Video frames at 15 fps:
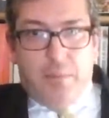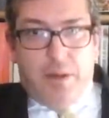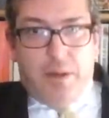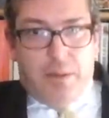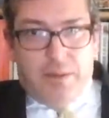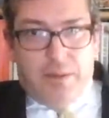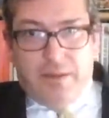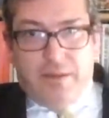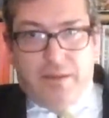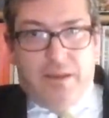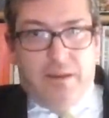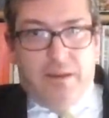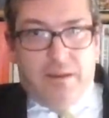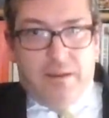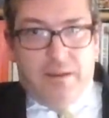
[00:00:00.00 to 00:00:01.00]
But I
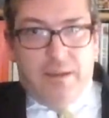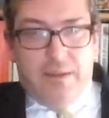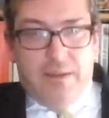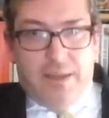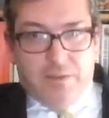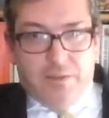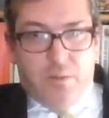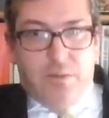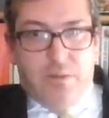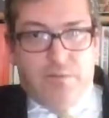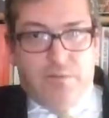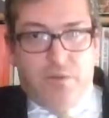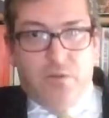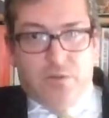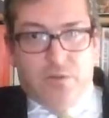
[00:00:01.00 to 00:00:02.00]
think uh, it, that's with
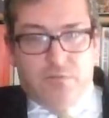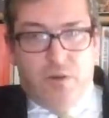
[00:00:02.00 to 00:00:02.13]
a view